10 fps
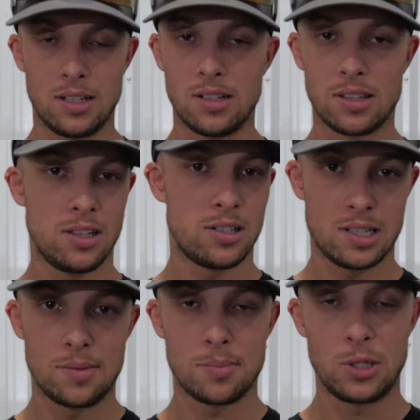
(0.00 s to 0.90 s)
nothing on
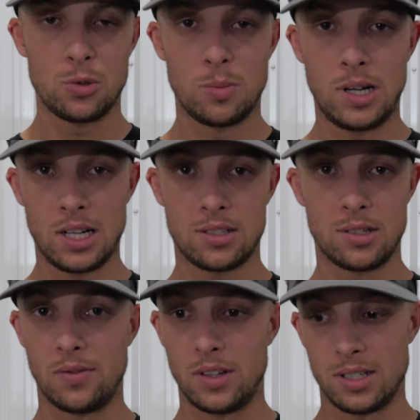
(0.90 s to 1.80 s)
top of my toolbox
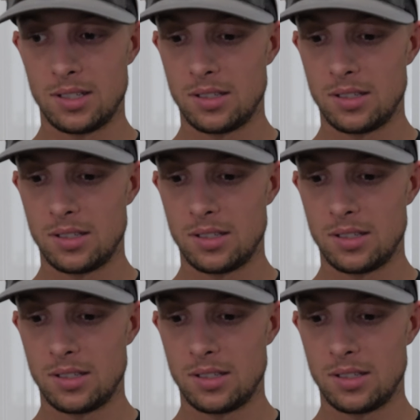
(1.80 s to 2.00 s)
surface.